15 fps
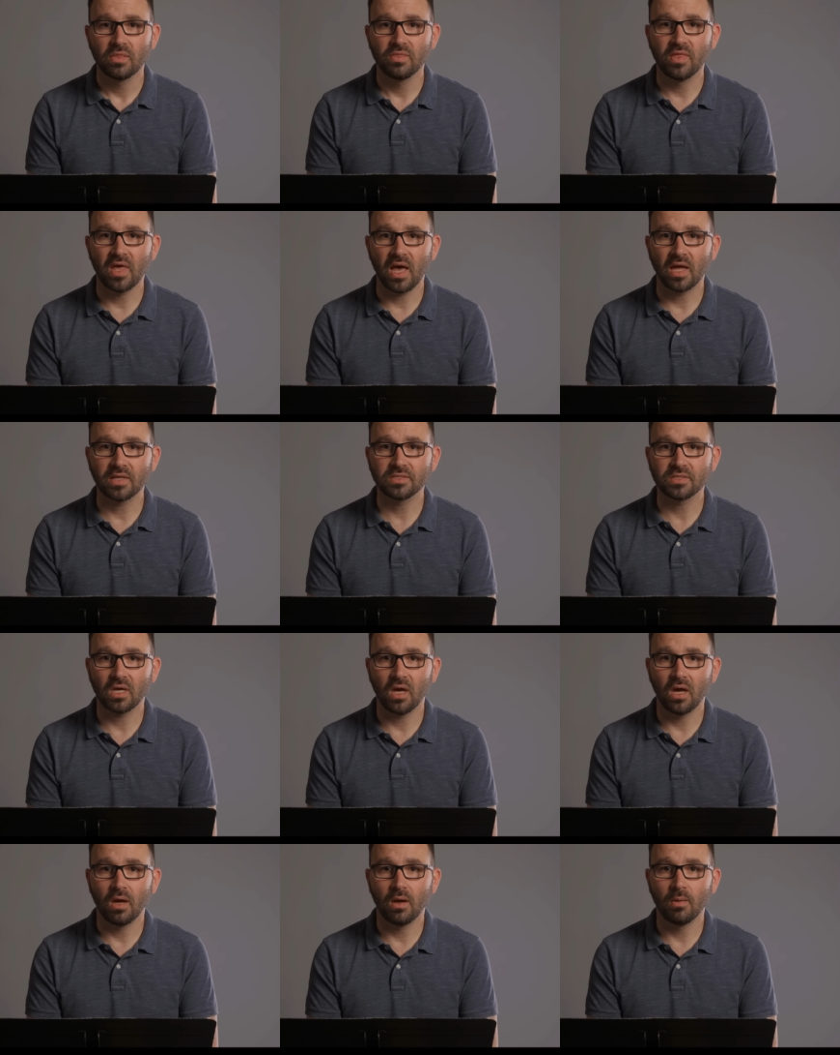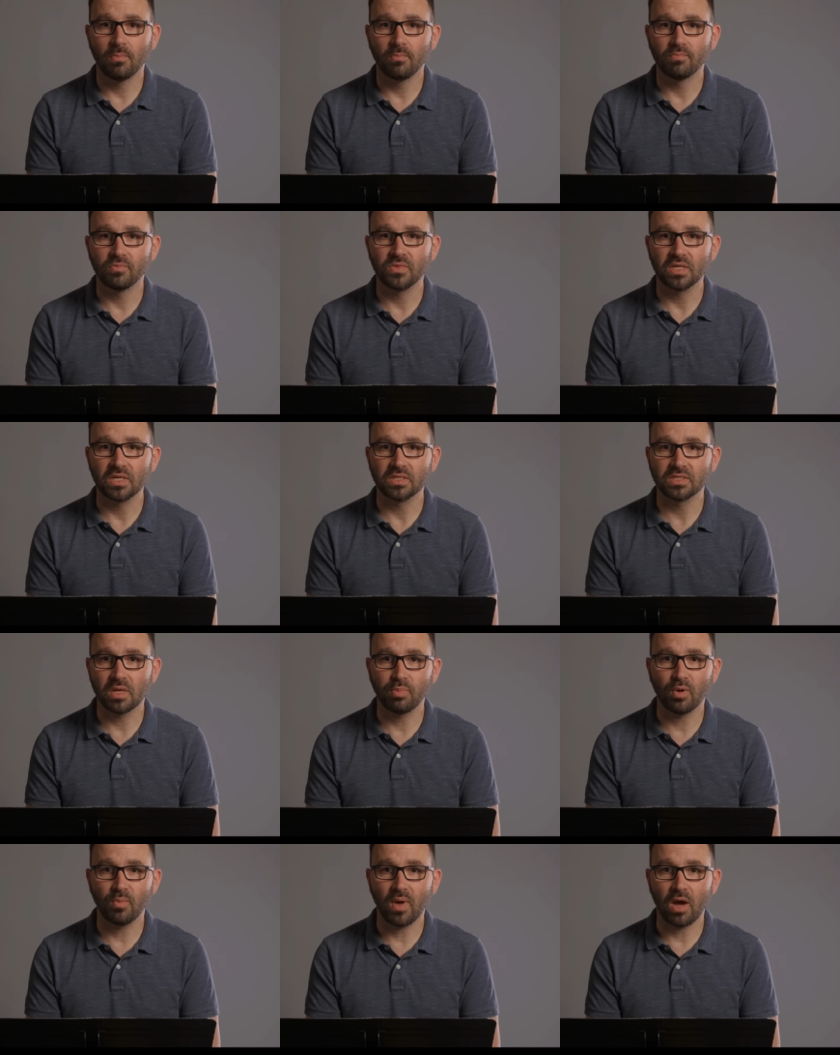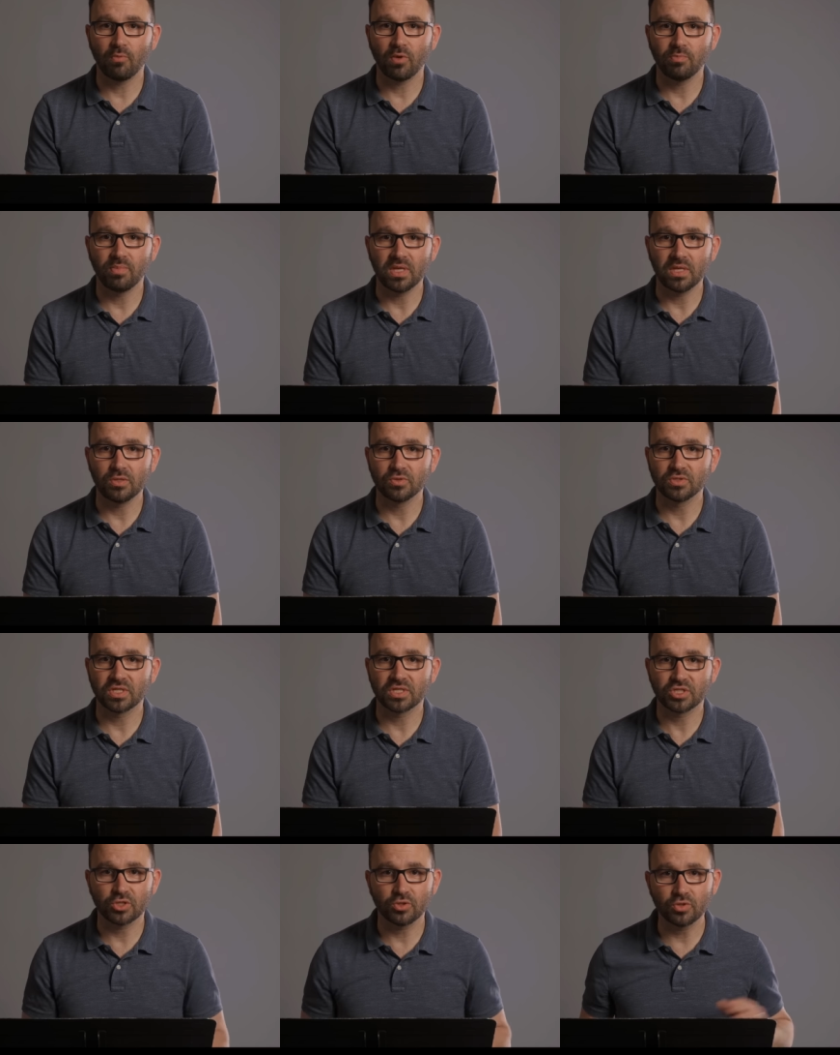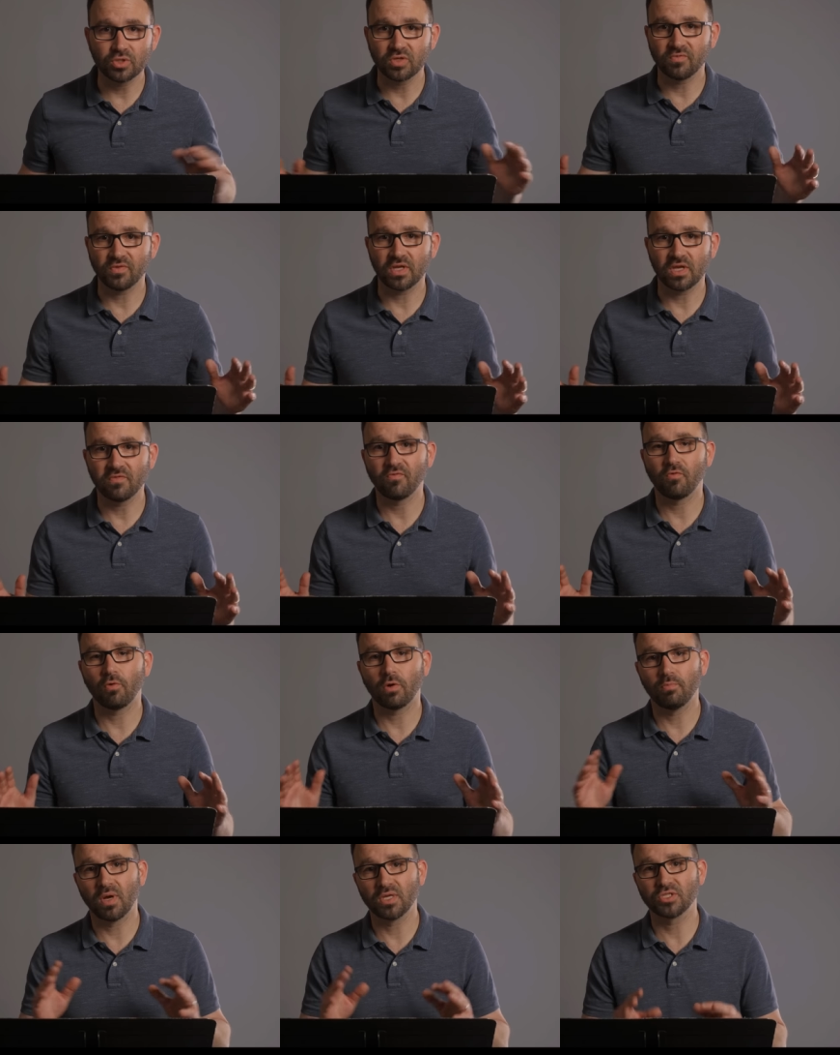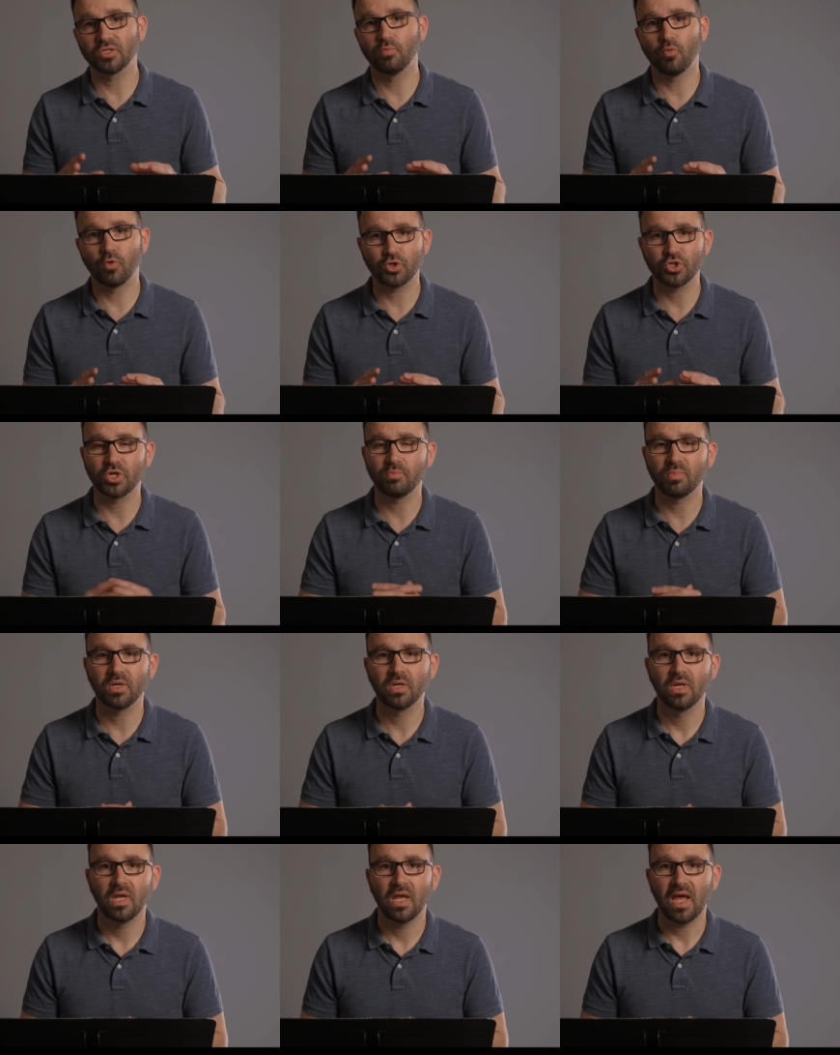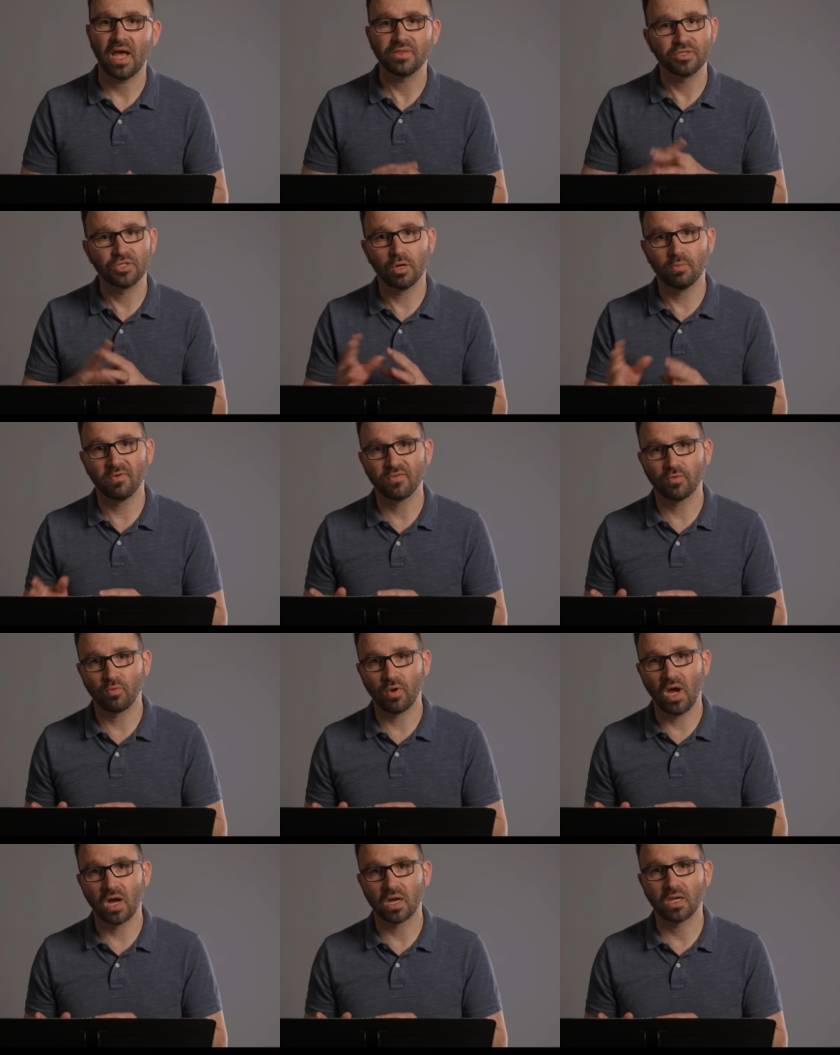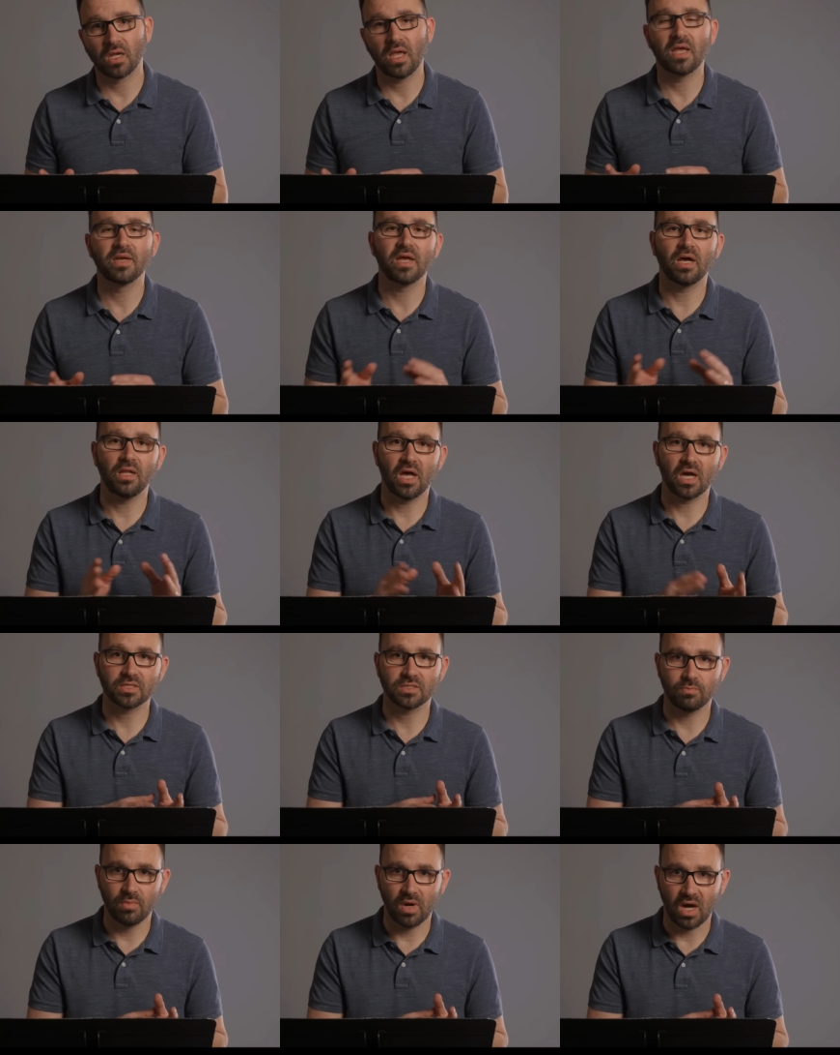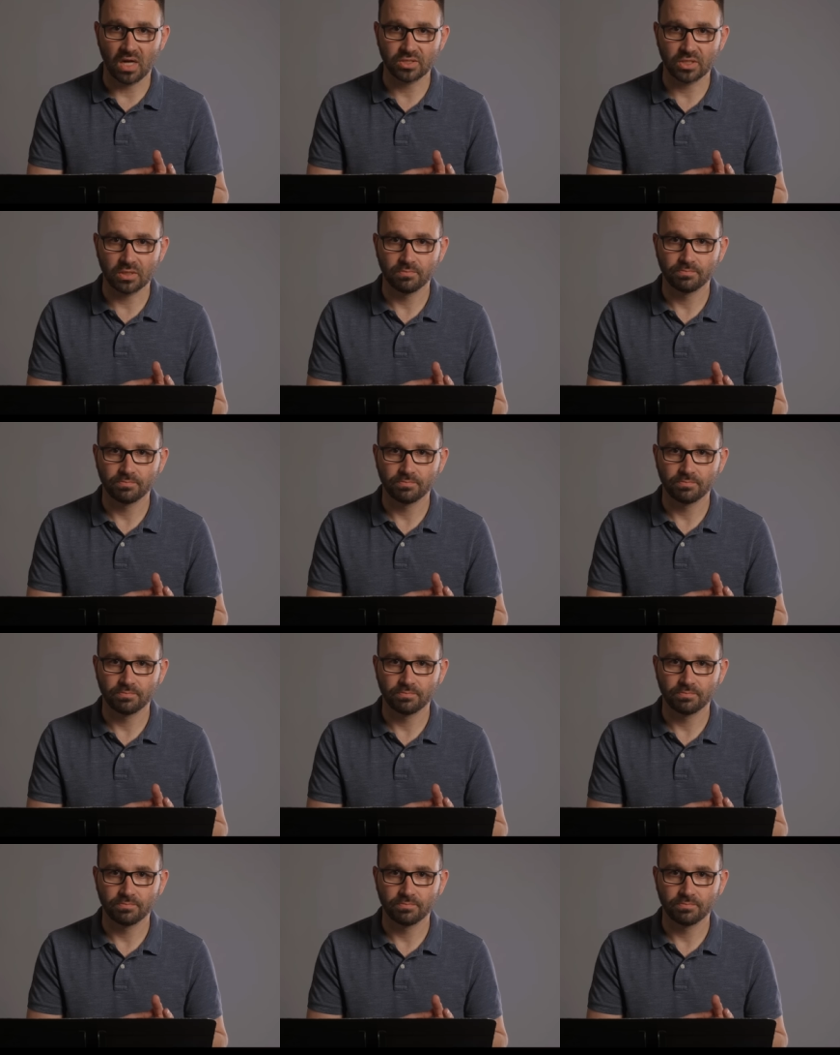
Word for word: that um, the Temple Mount would be used exclusively for Muslim worship at the Dome of the Rock and Al Aqsa Mosque.